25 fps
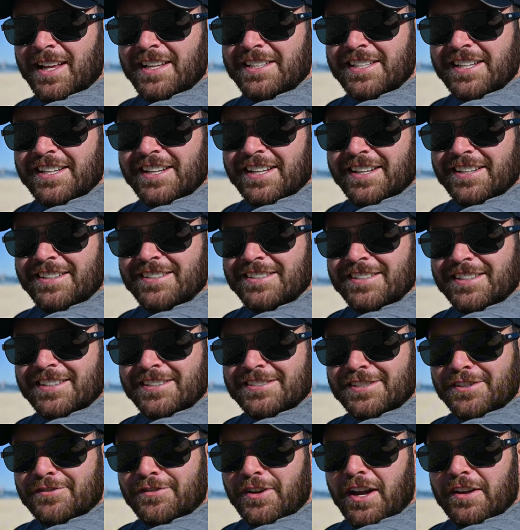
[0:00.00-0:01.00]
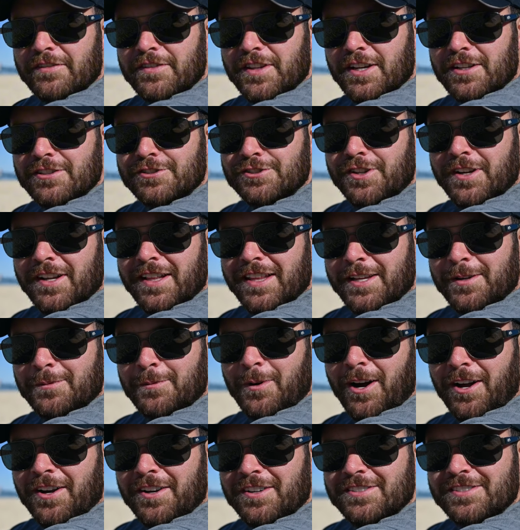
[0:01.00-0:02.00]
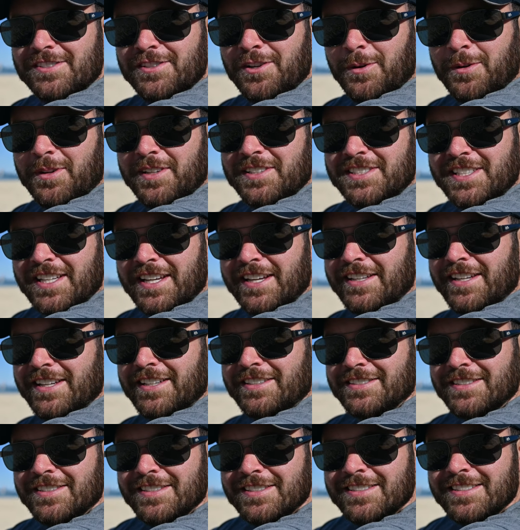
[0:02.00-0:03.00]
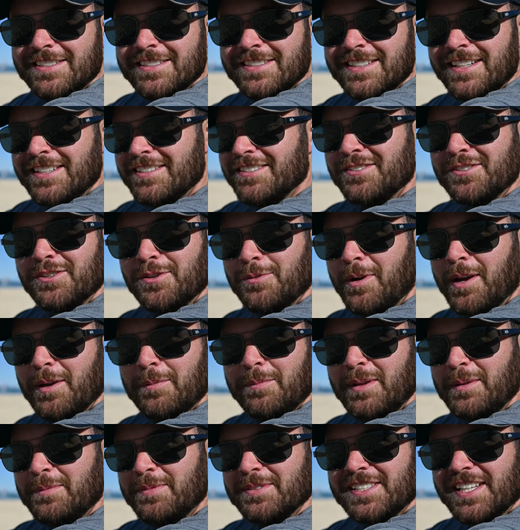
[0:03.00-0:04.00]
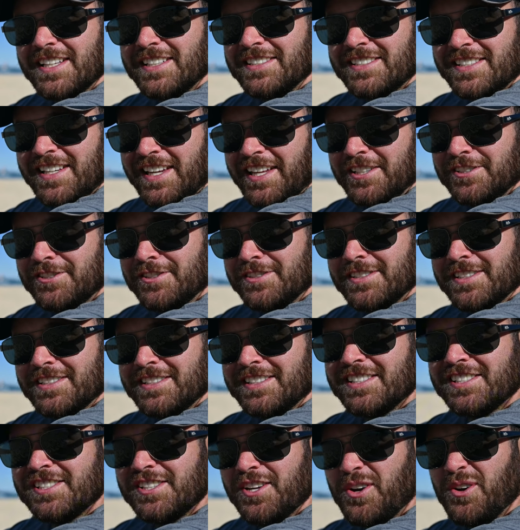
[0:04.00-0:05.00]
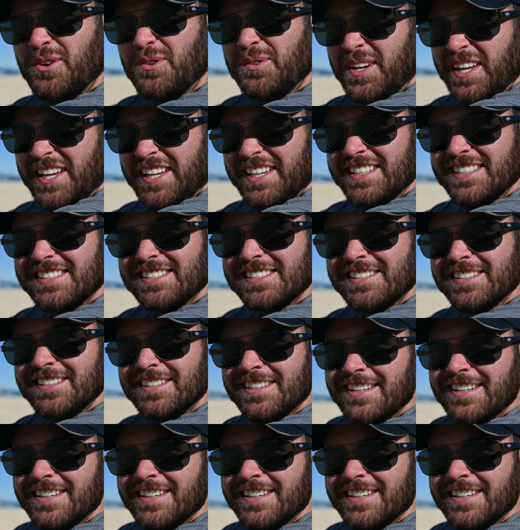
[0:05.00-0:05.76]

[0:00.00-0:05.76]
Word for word: I did it. I survived the Australian waters. No one can say I didn't. I don't know why people say it's dangerous. It's so nice.